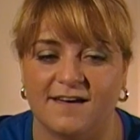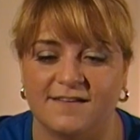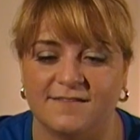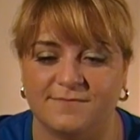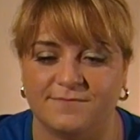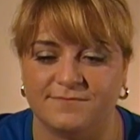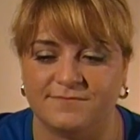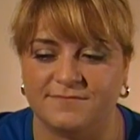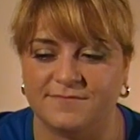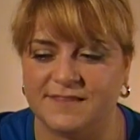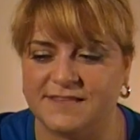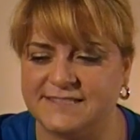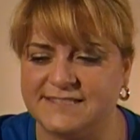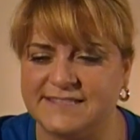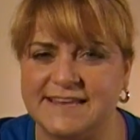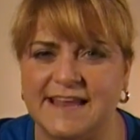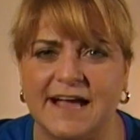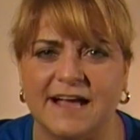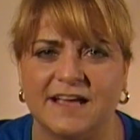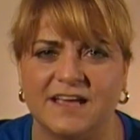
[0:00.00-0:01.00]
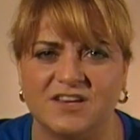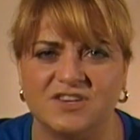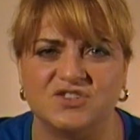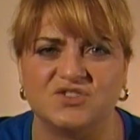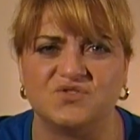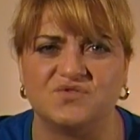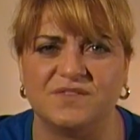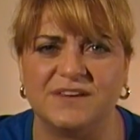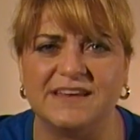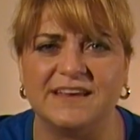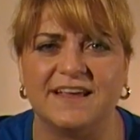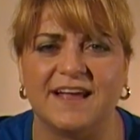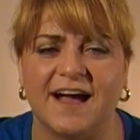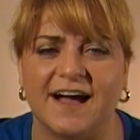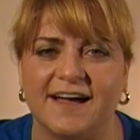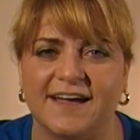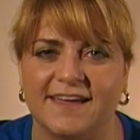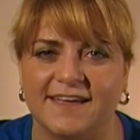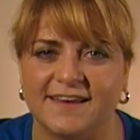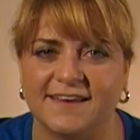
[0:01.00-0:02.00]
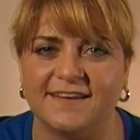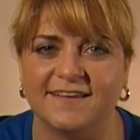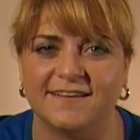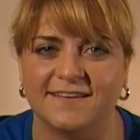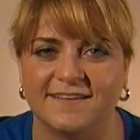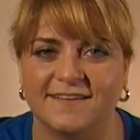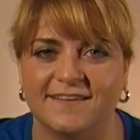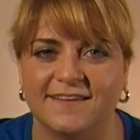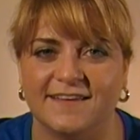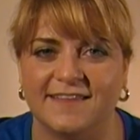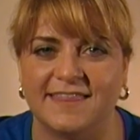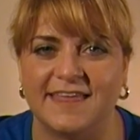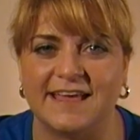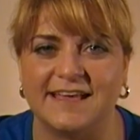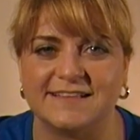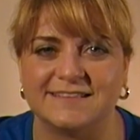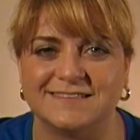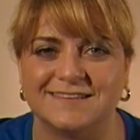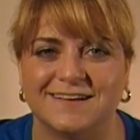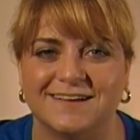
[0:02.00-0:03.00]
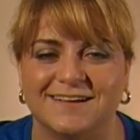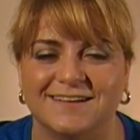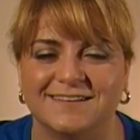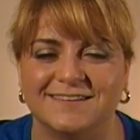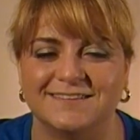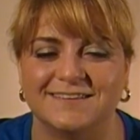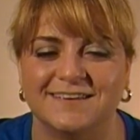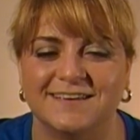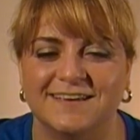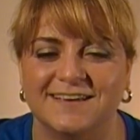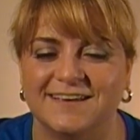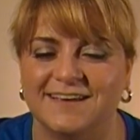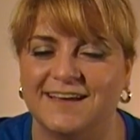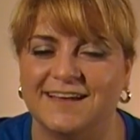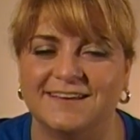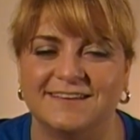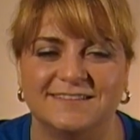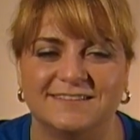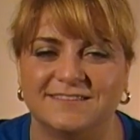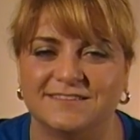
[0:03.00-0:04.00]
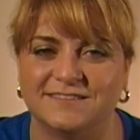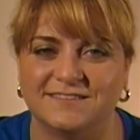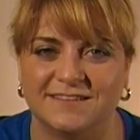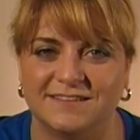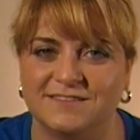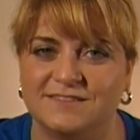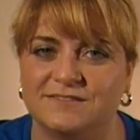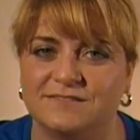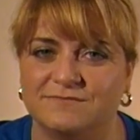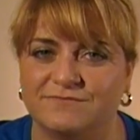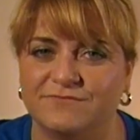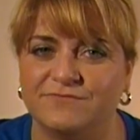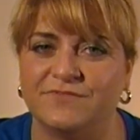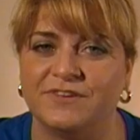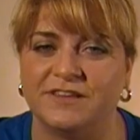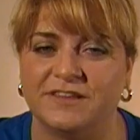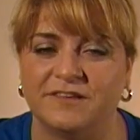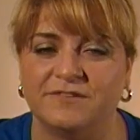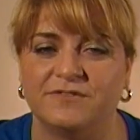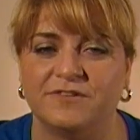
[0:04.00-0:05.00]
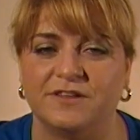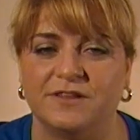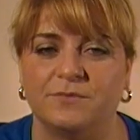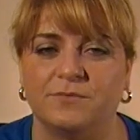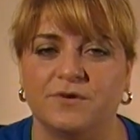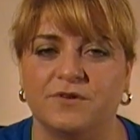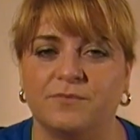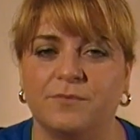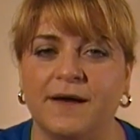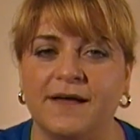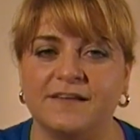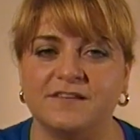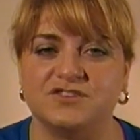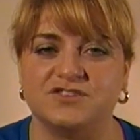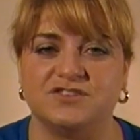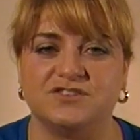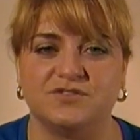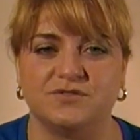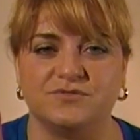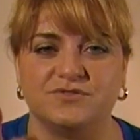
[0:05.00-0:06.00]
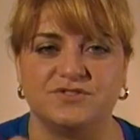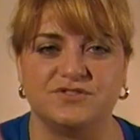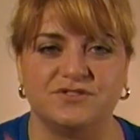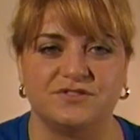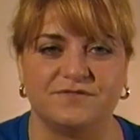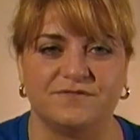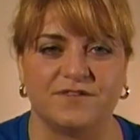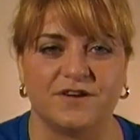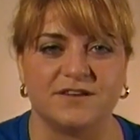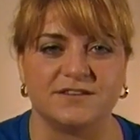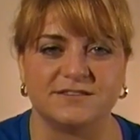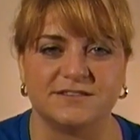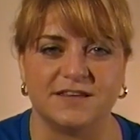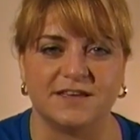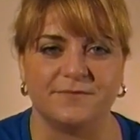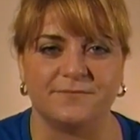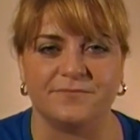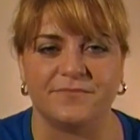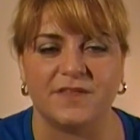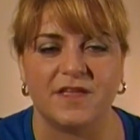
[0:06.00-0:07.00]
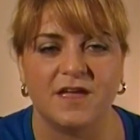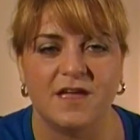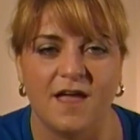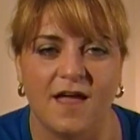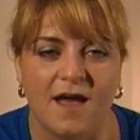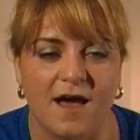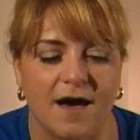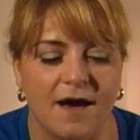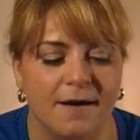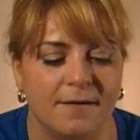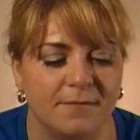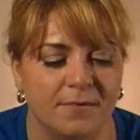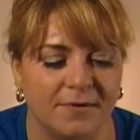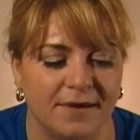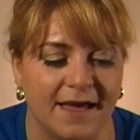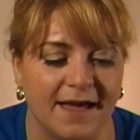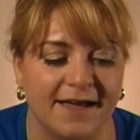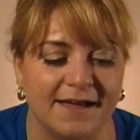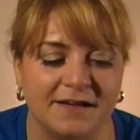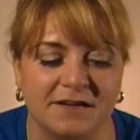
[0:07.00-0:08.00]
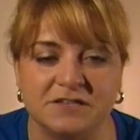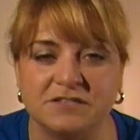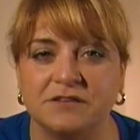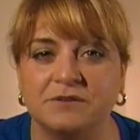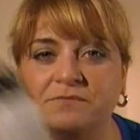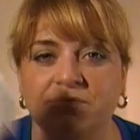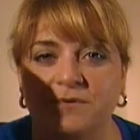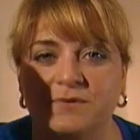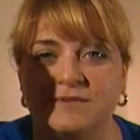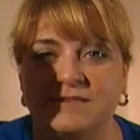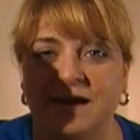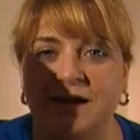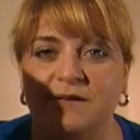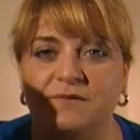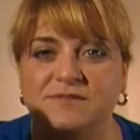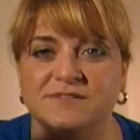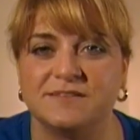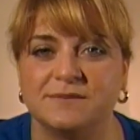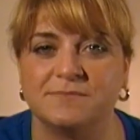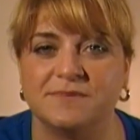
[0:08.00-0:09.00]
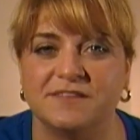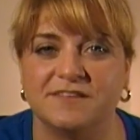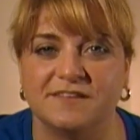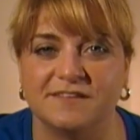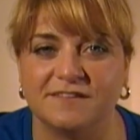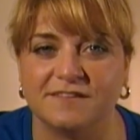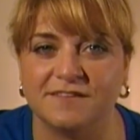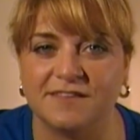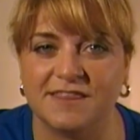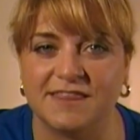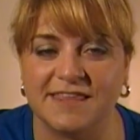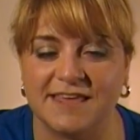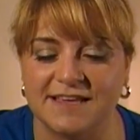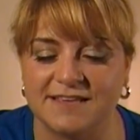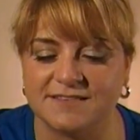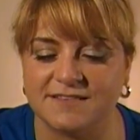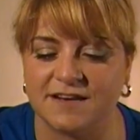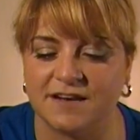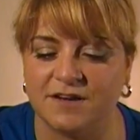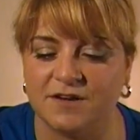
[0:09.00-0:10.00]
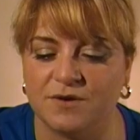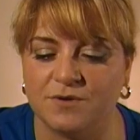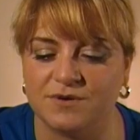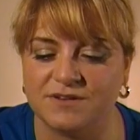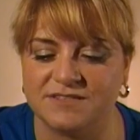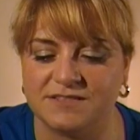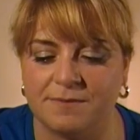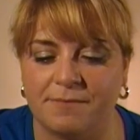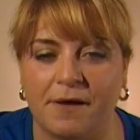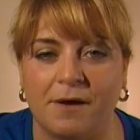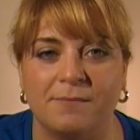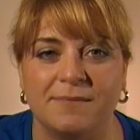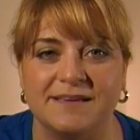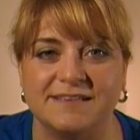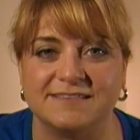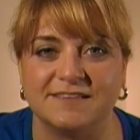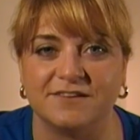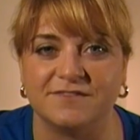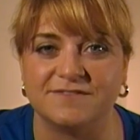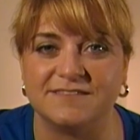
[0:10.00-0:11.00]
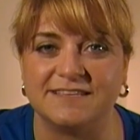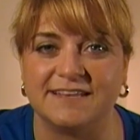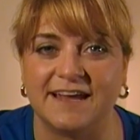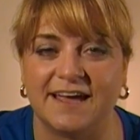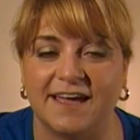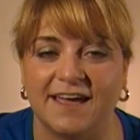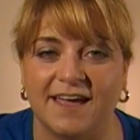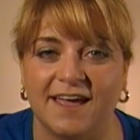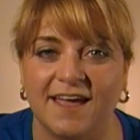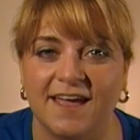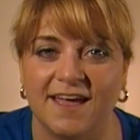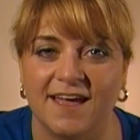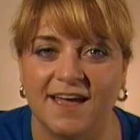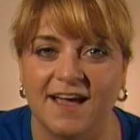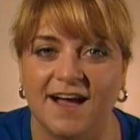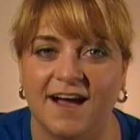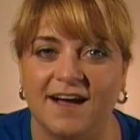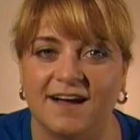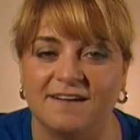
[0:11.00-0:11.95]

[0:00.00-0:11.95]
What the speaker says: and treat guide, I think it's called, and it's really, really worthwhile. Just don't do the frosting. Okay, I actually wrote down some of the things that I noticed about myself today